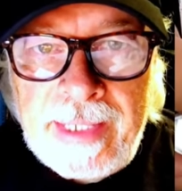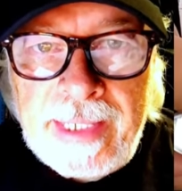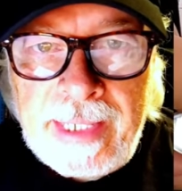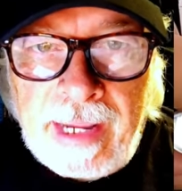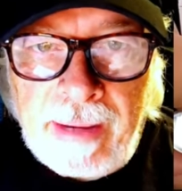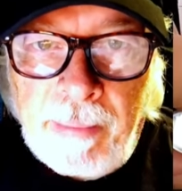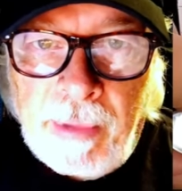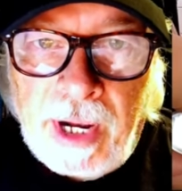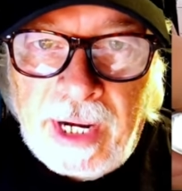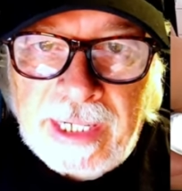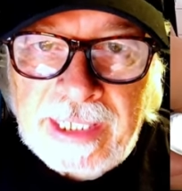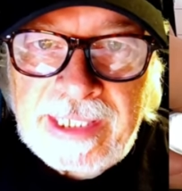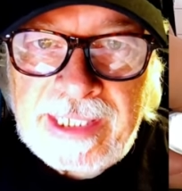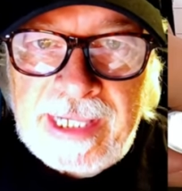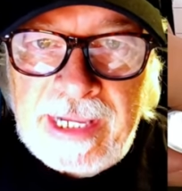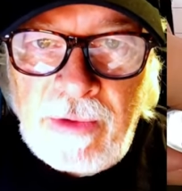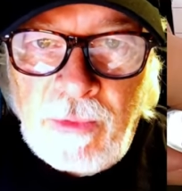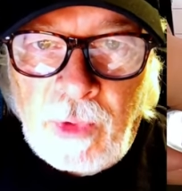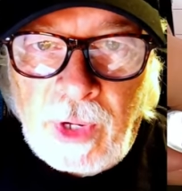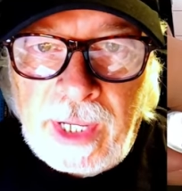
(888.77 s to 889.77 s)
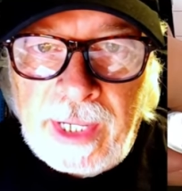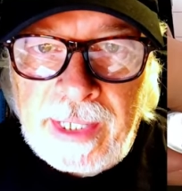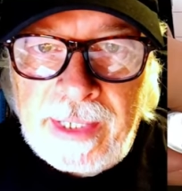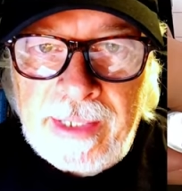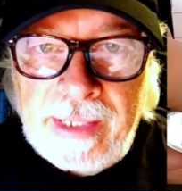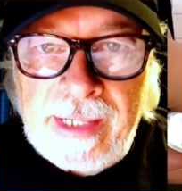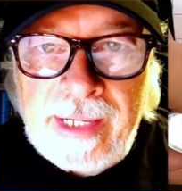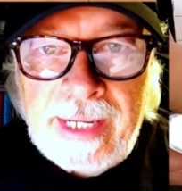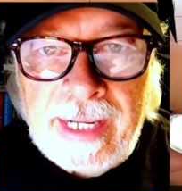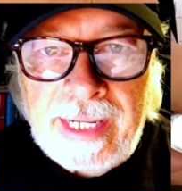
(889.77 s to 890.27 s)
I bought a
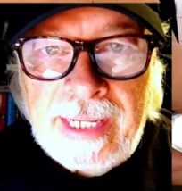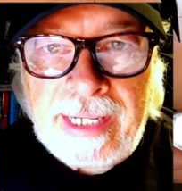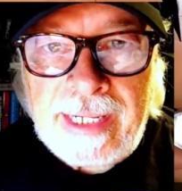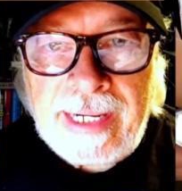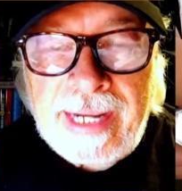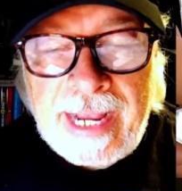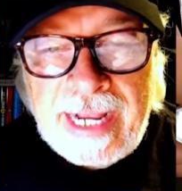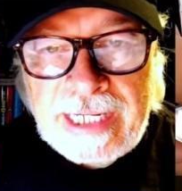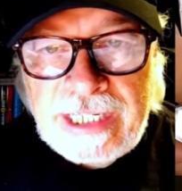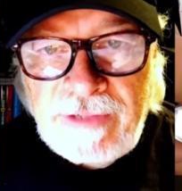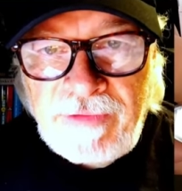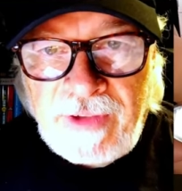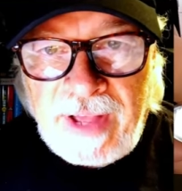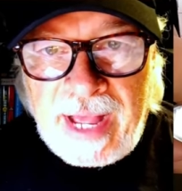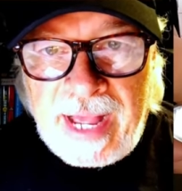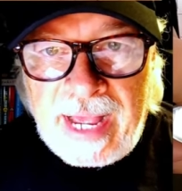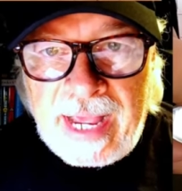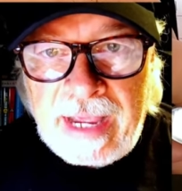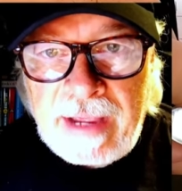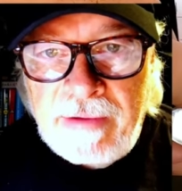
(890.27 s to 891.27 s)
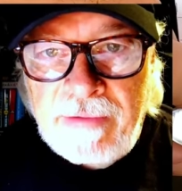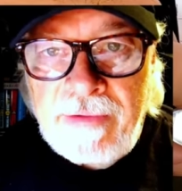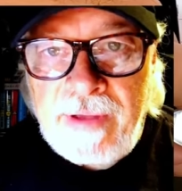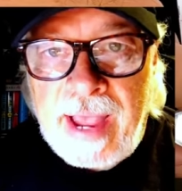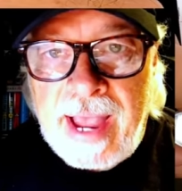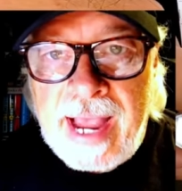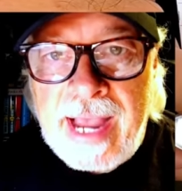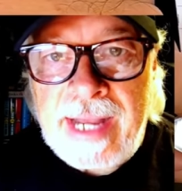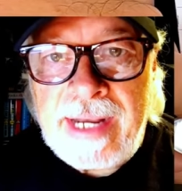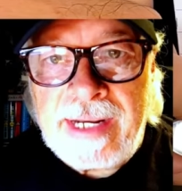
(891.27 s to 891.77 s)
C1, an S5,
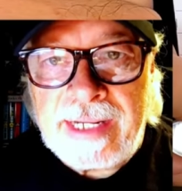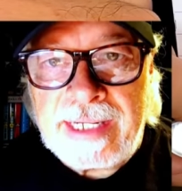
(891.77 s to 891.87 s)
and